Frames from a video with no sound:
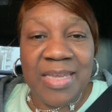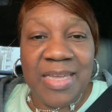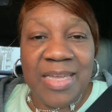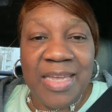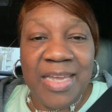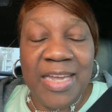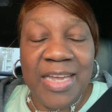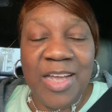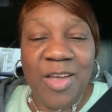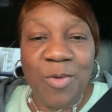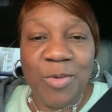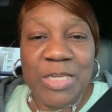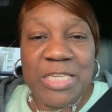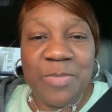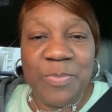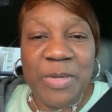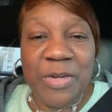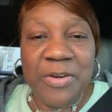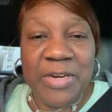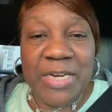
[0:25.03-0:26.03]
And Holy
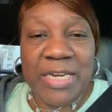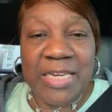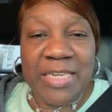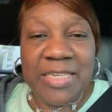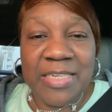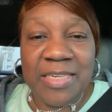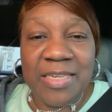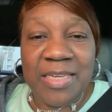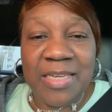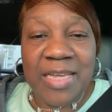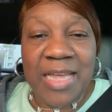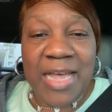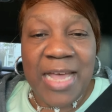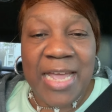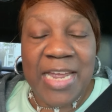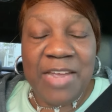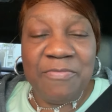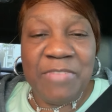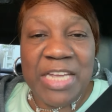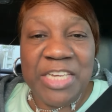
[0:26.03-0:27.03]
Spirit,
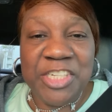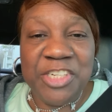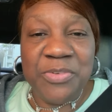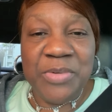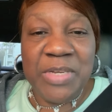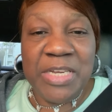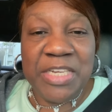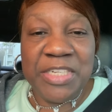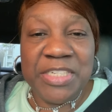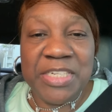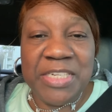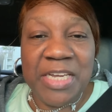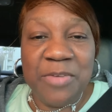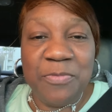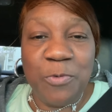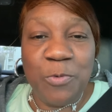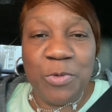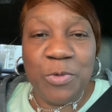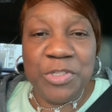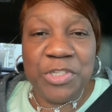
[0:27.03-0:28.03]
I invite you in to
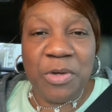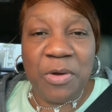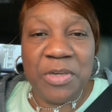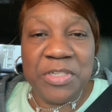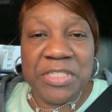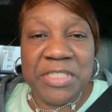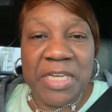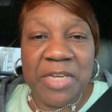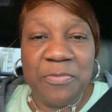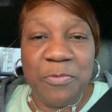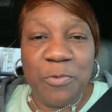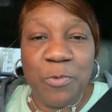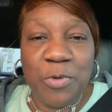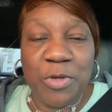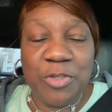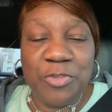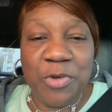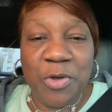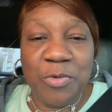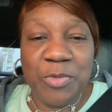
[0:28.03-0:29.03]
take full charge, to take full
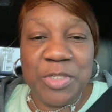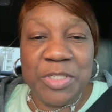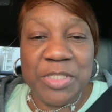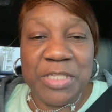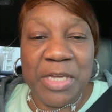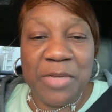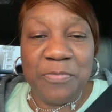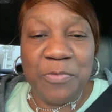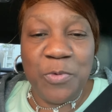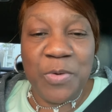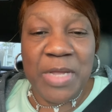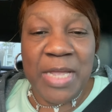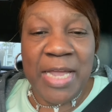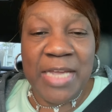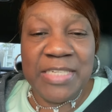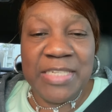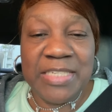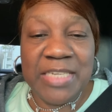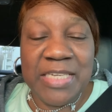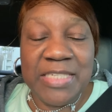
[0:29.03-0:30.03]
control, to take full
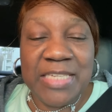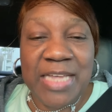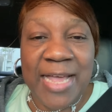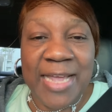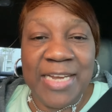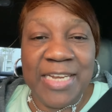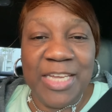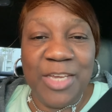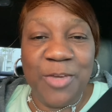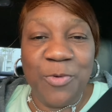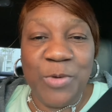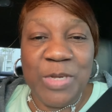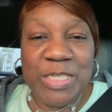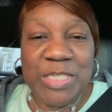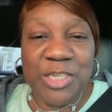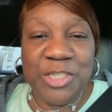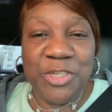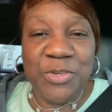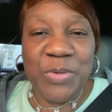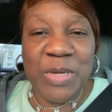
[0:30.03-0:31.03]
access. I decrease
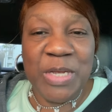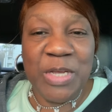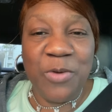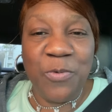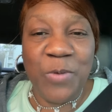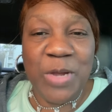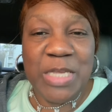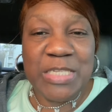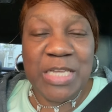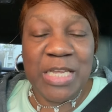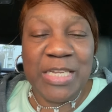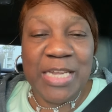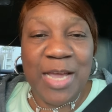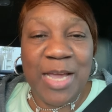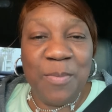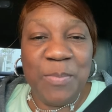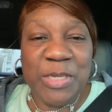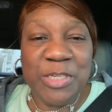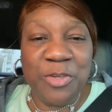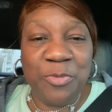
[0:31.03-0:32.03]
as you increase.
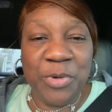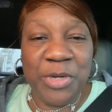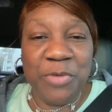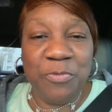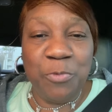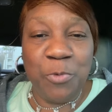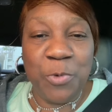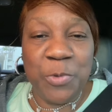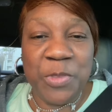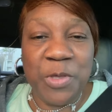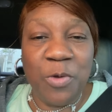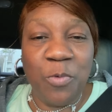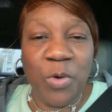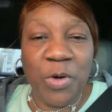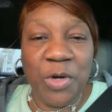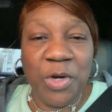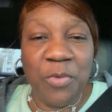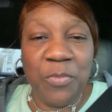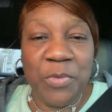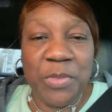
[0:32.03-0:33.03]
Allow me to bring forth your
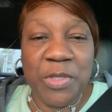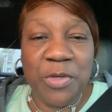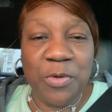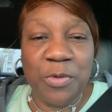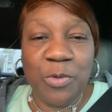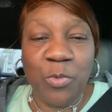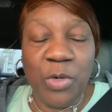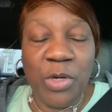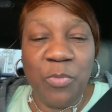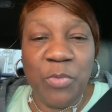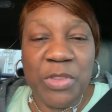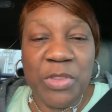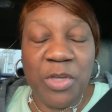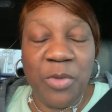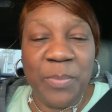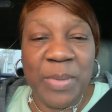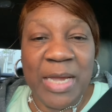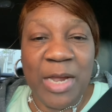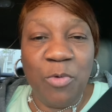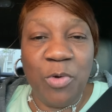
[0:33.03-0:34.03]
word with your glory, with your
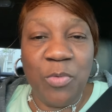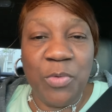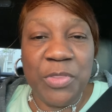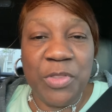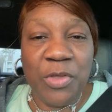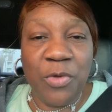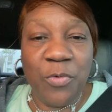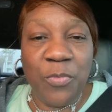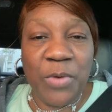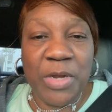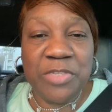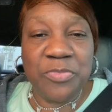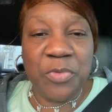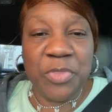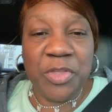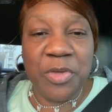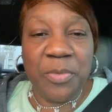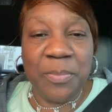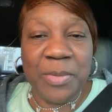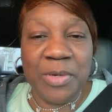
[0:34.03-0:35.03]
power, with your grace,
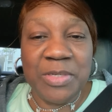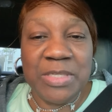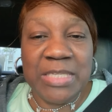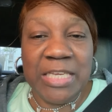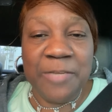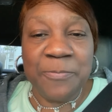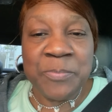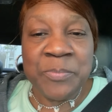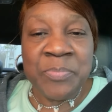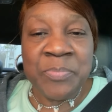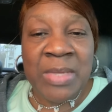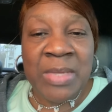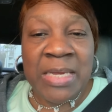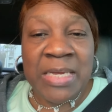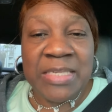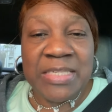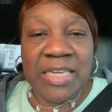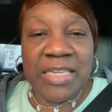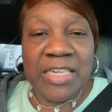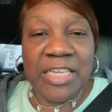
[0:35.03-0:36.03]
with your mercy,
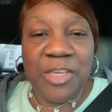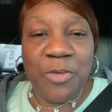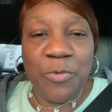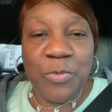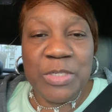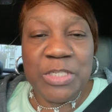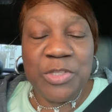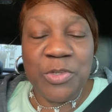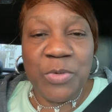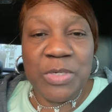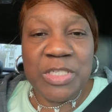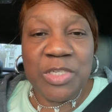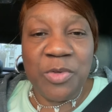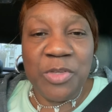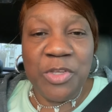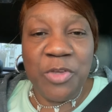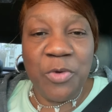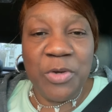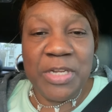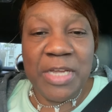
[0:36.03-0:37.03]
telling your story so
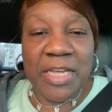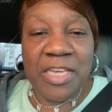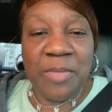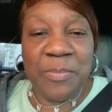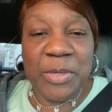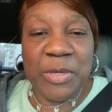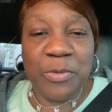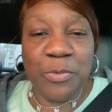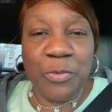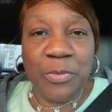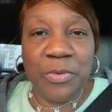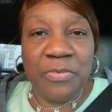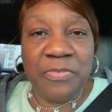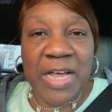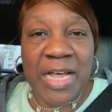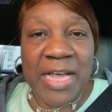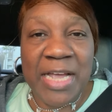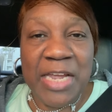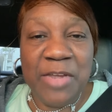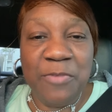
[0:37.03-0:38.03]
your name can be
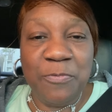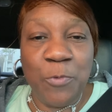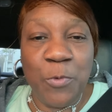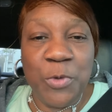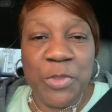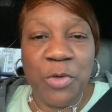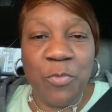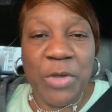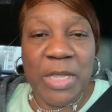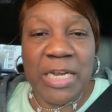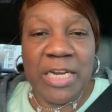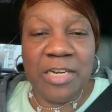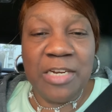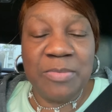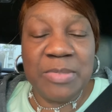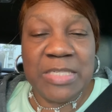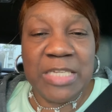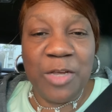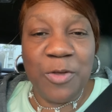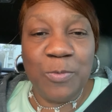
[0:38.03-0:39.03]
glorified for the winning
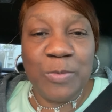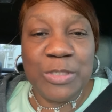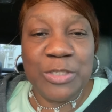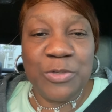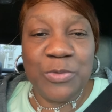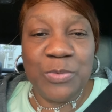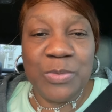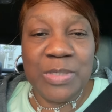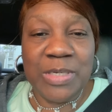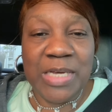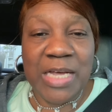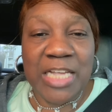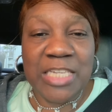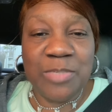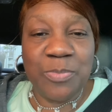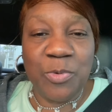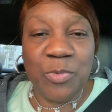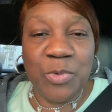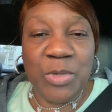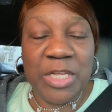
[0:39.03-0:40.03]
of souls to the
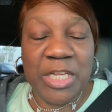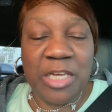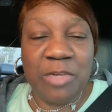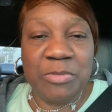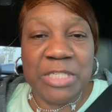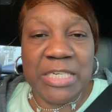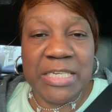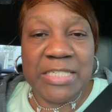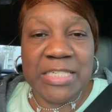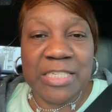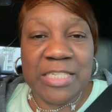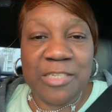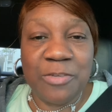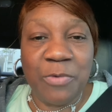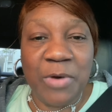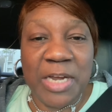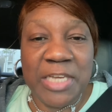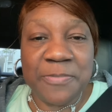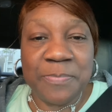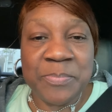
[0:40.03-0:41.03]
gospel of Jesus
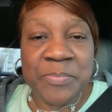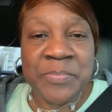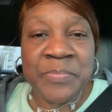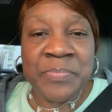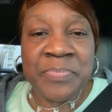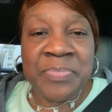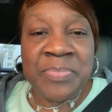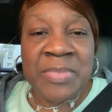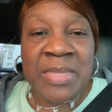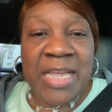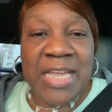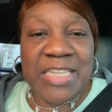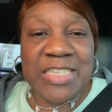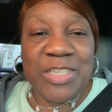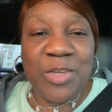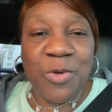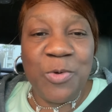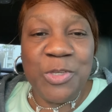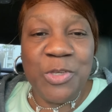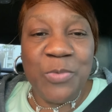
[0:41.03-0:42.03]
Christ. And
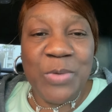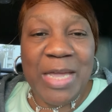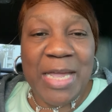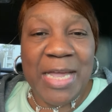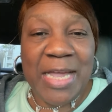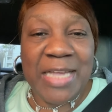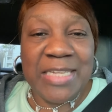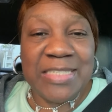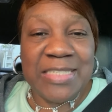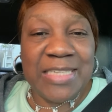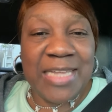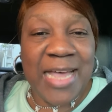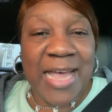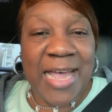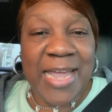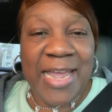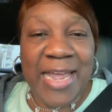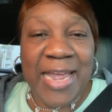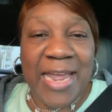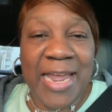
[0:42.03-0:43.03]
so, you guys,
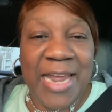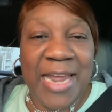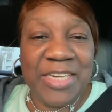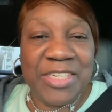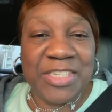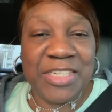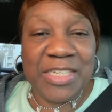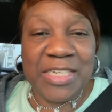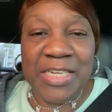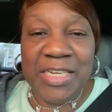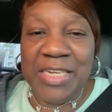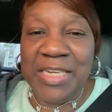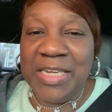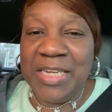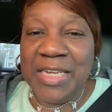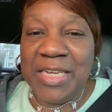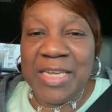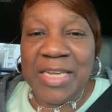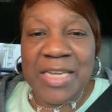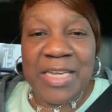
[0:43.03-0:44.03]
I had actually
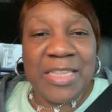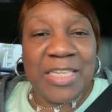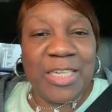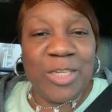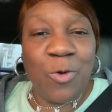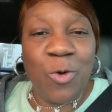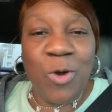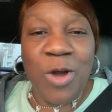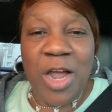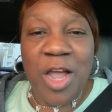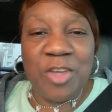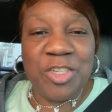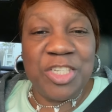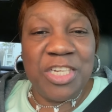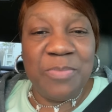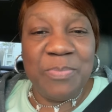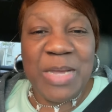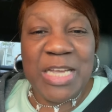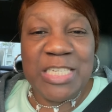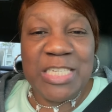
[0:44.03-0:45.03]
the Lord
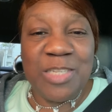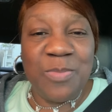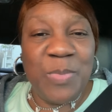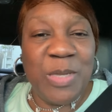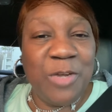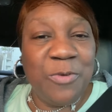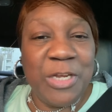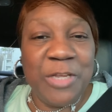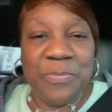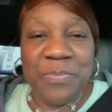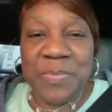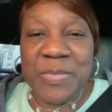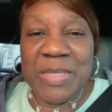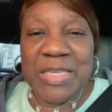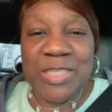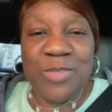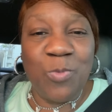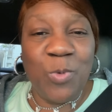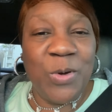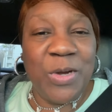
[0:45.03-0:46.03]
unction in my spirit
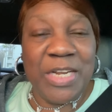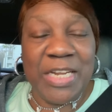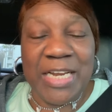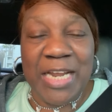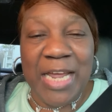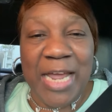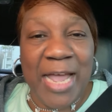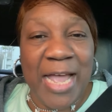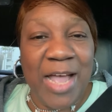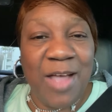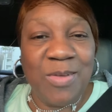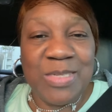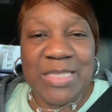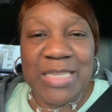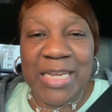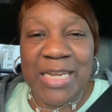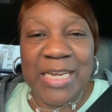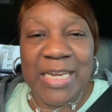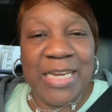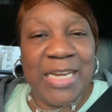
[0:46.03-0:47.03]
this word in the house,
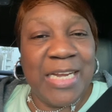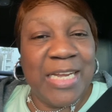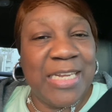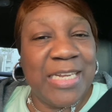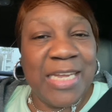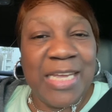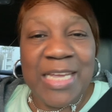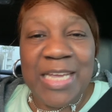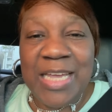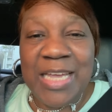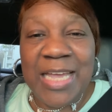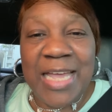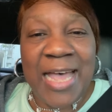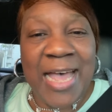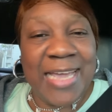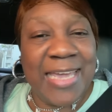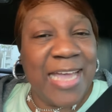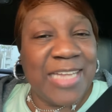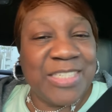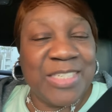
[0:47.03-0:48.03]
and
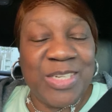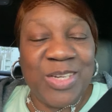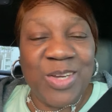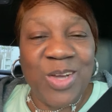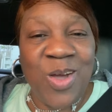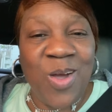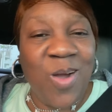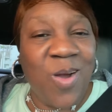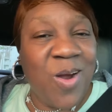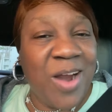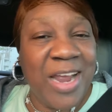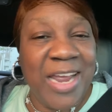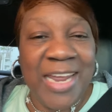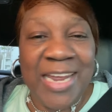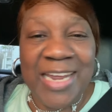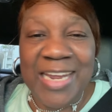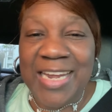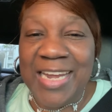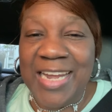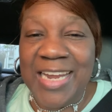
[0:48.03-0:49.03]
I got to the car
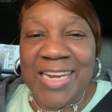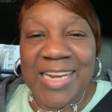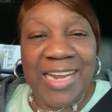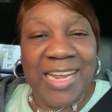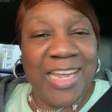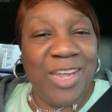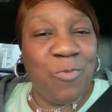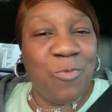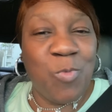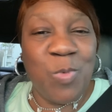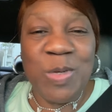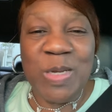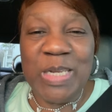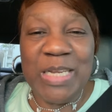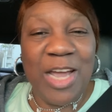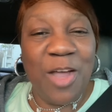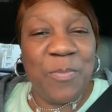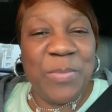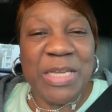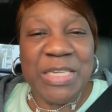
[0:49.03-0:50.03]
and he wouldn't
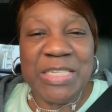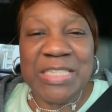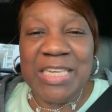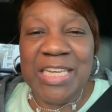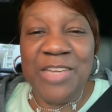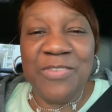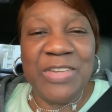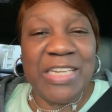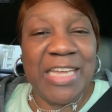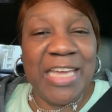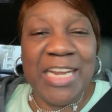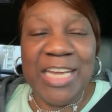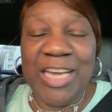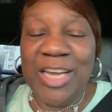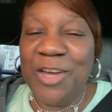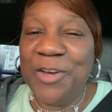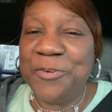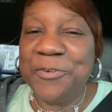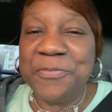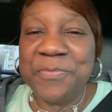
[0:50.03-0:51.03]
allow me to even let it
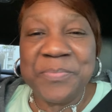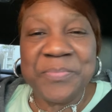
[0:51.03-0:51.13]
go.